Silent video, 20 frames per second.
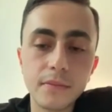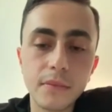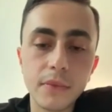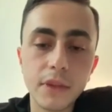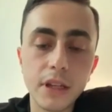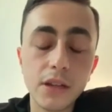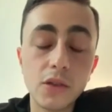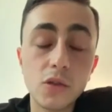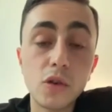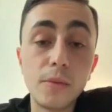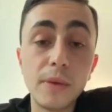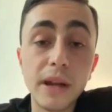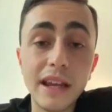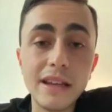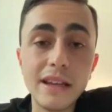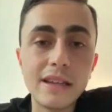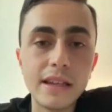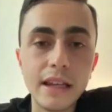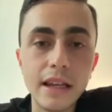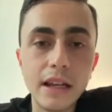I tore my
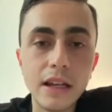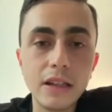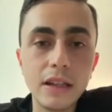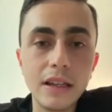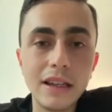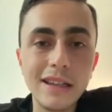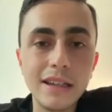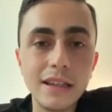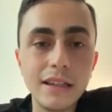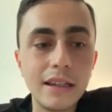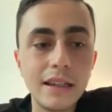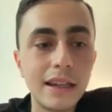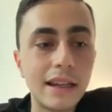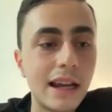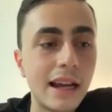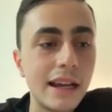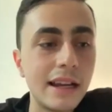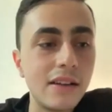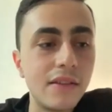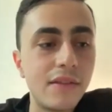ACL, and it
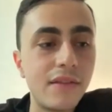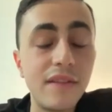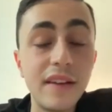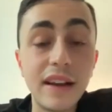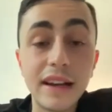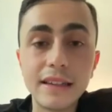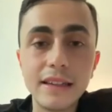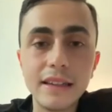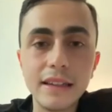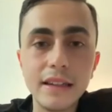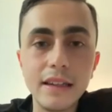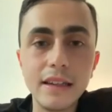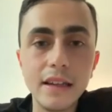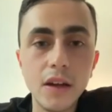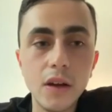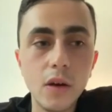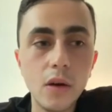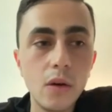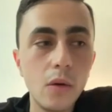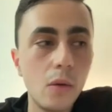kind of affected
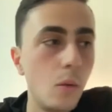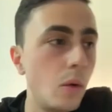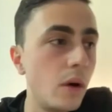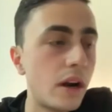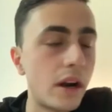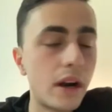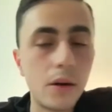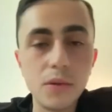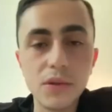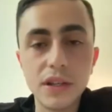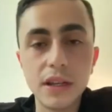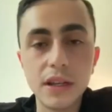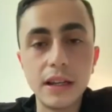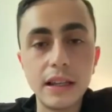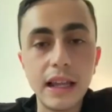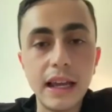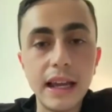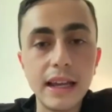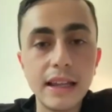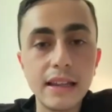where I was going
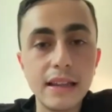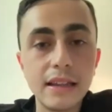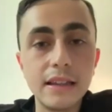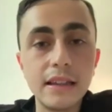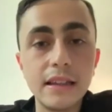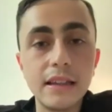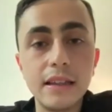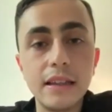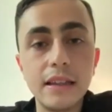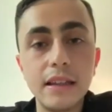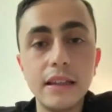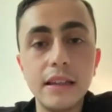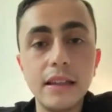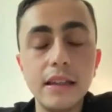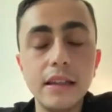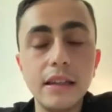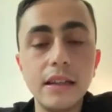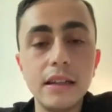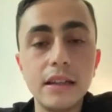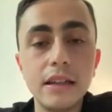to land
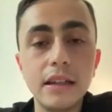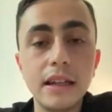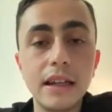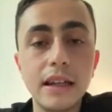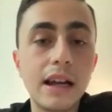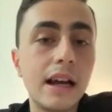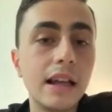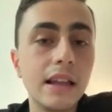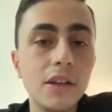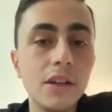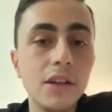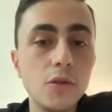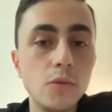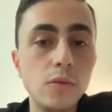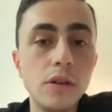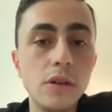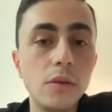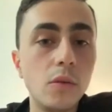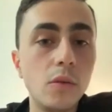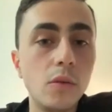in
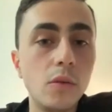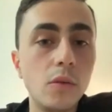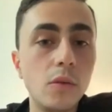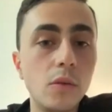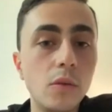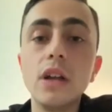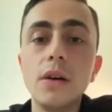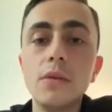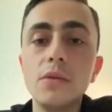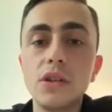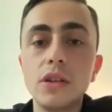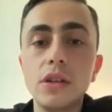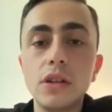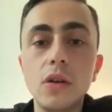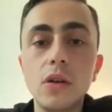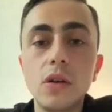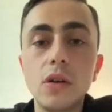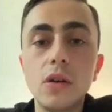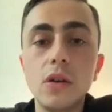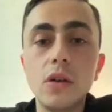college, what school I was going to
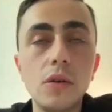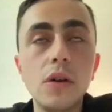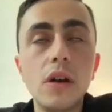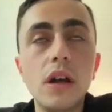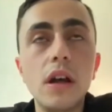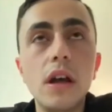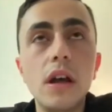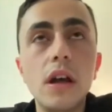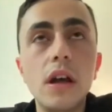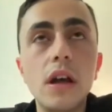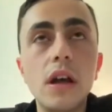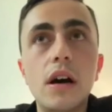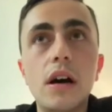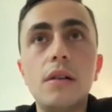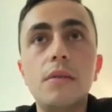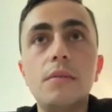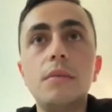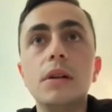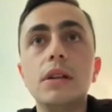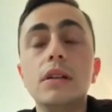go to.
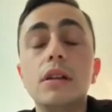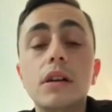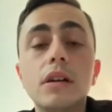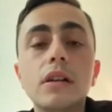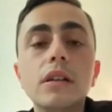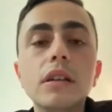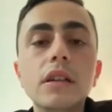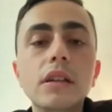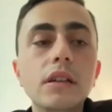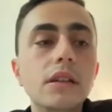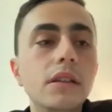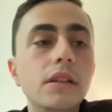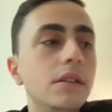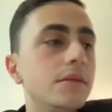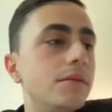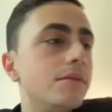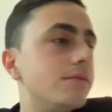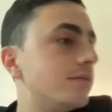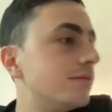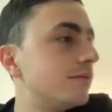But
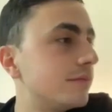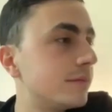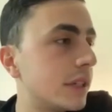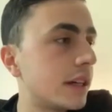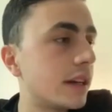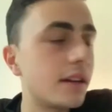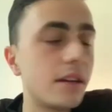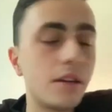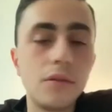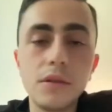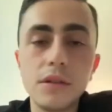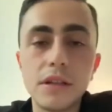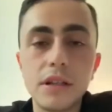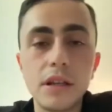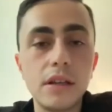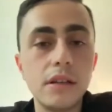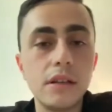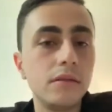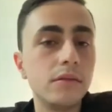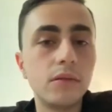luckily, like I always
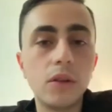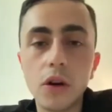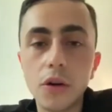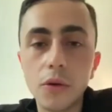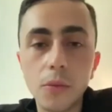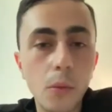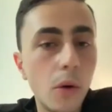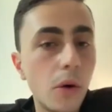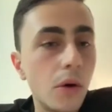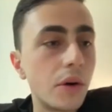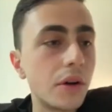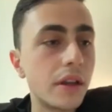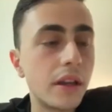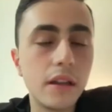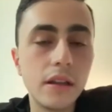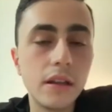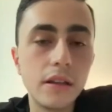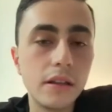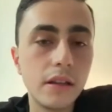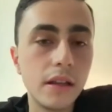say, hard
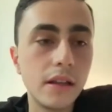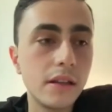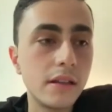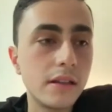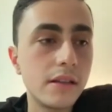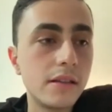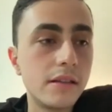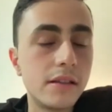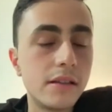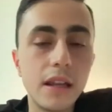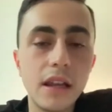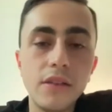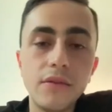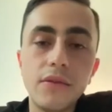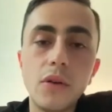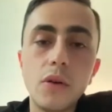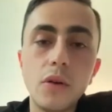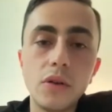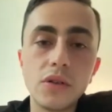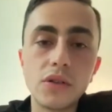work and
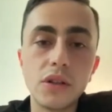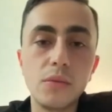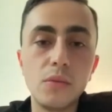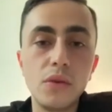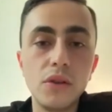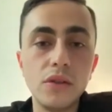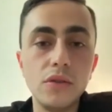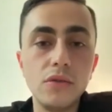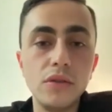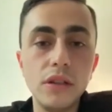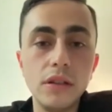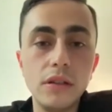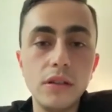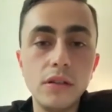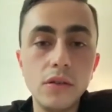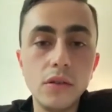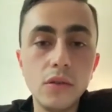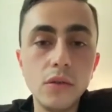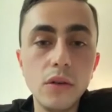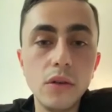staying focused on what you need
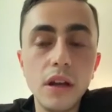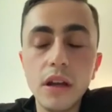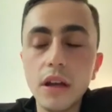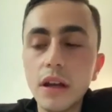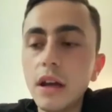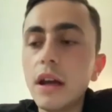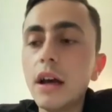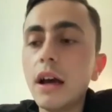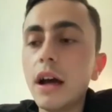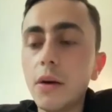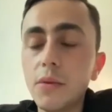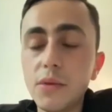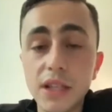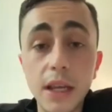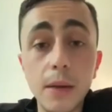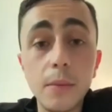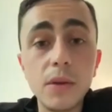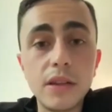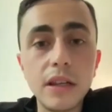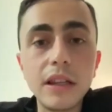to do, I
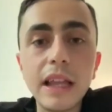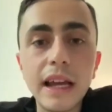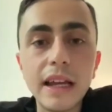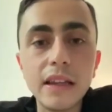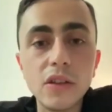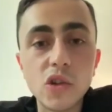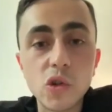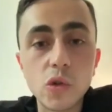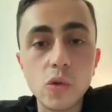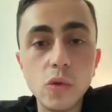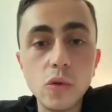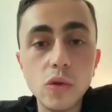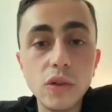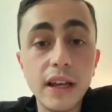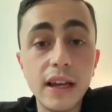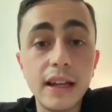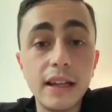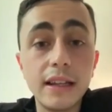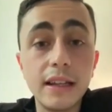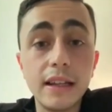was able to land the school
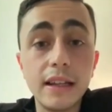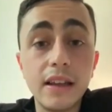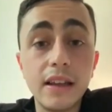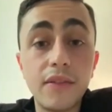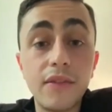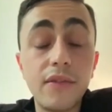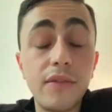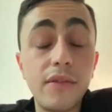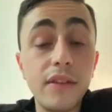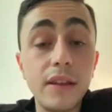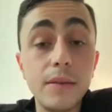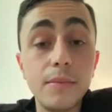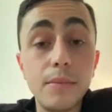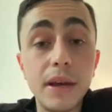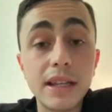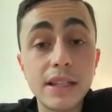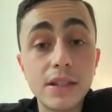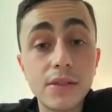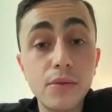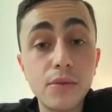that fit
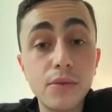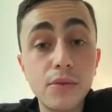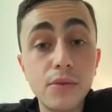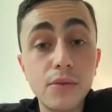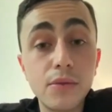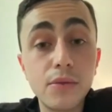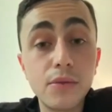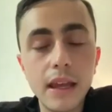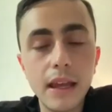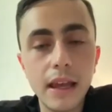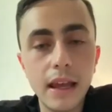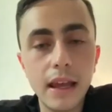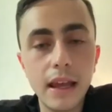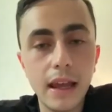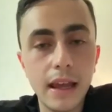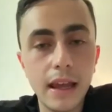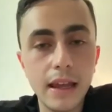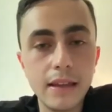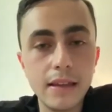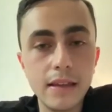best for me.
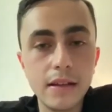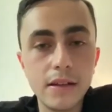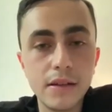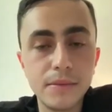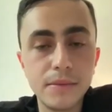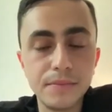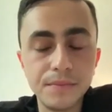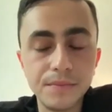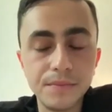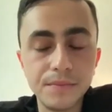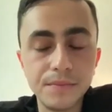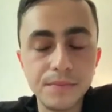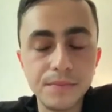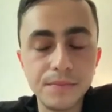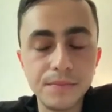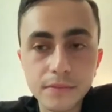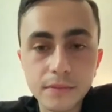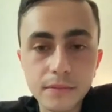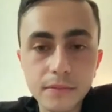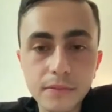And
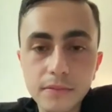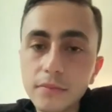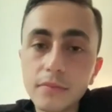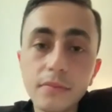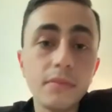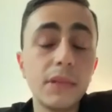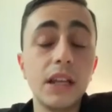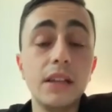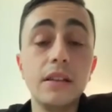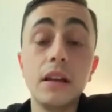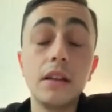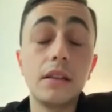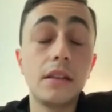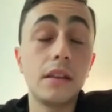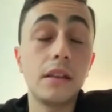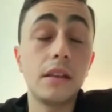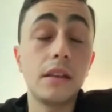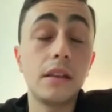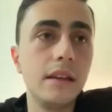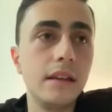
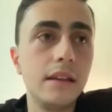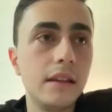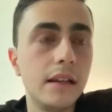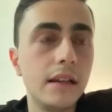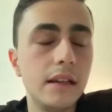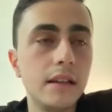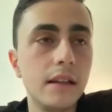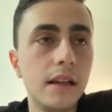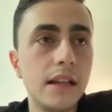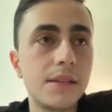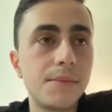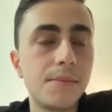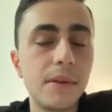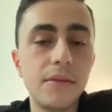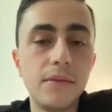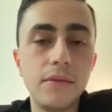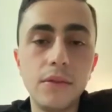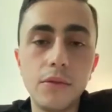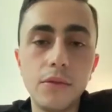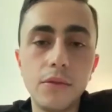I
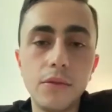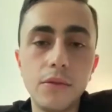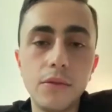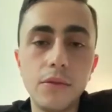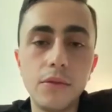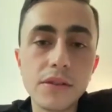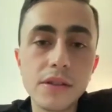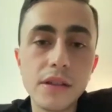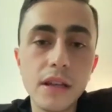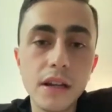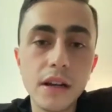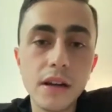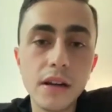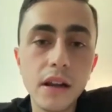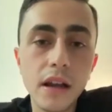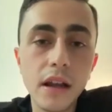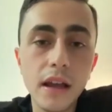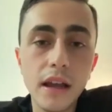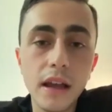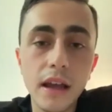spent 3 years
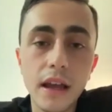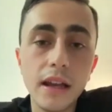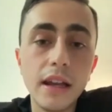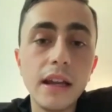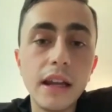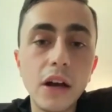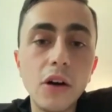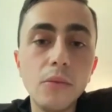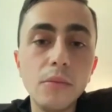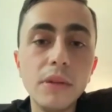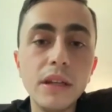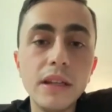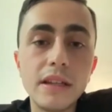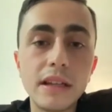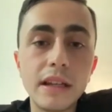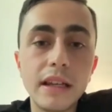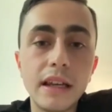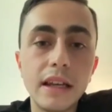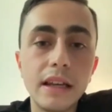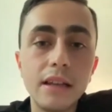there, and it helped me
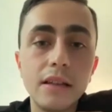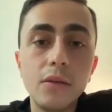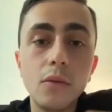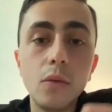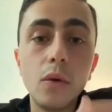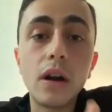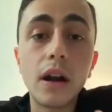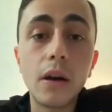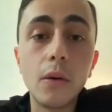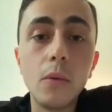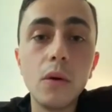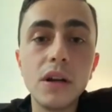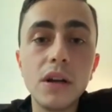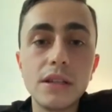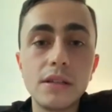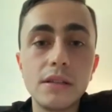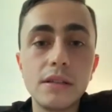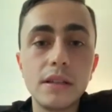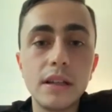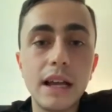to get where I
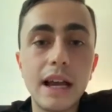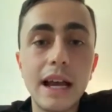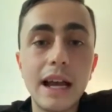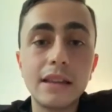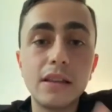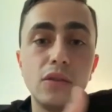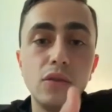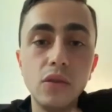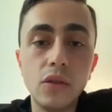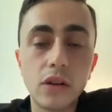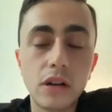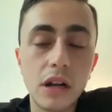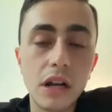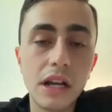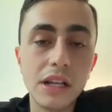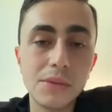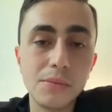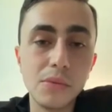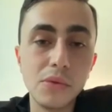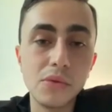was at the New York
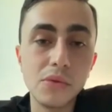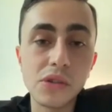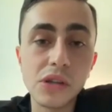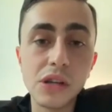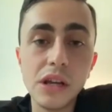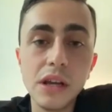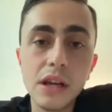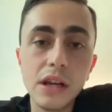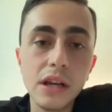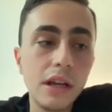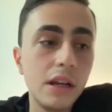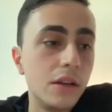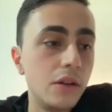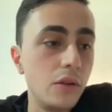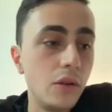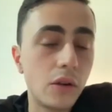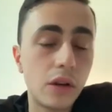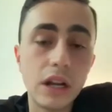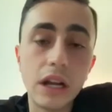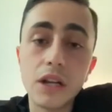Cosmos.
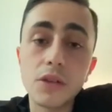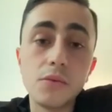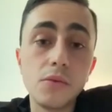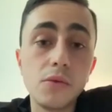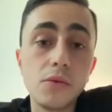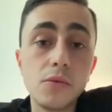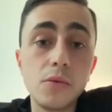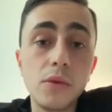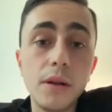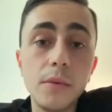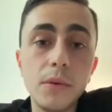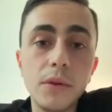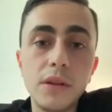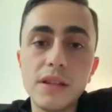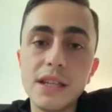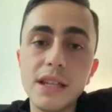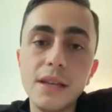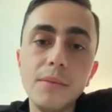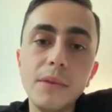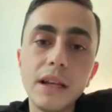New York Cosmos were able
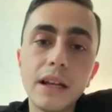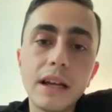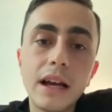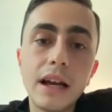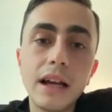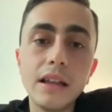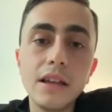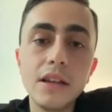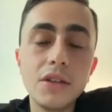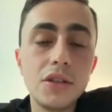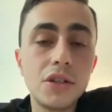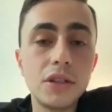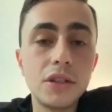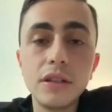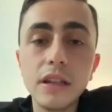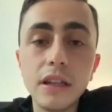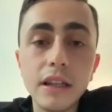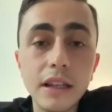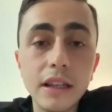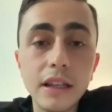to see me in
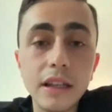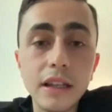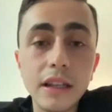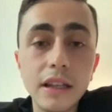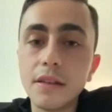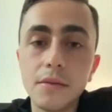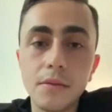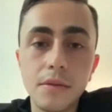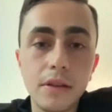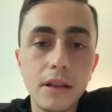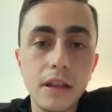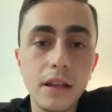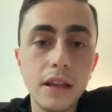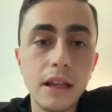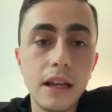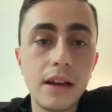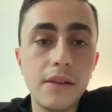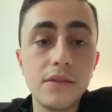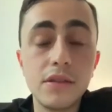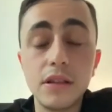college. They
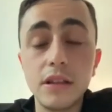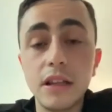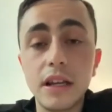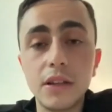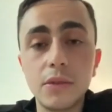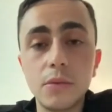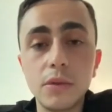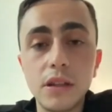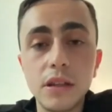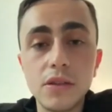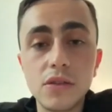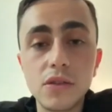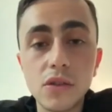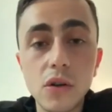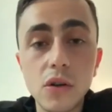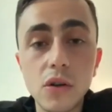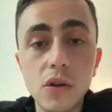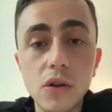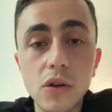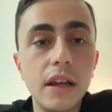obviously liked what they
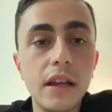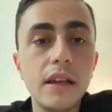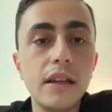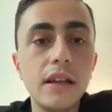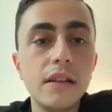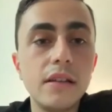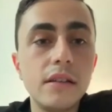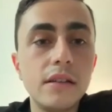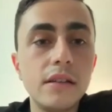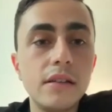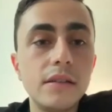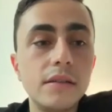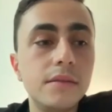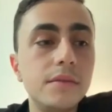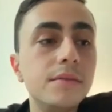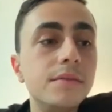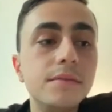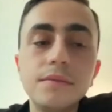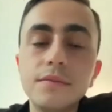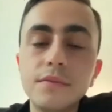saw,
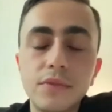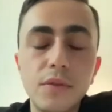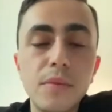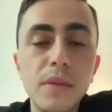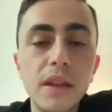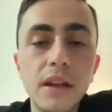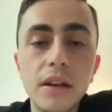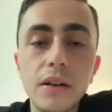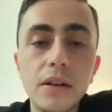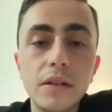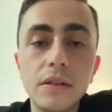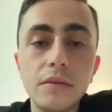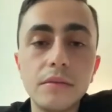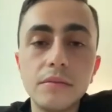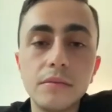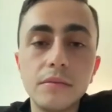and from there,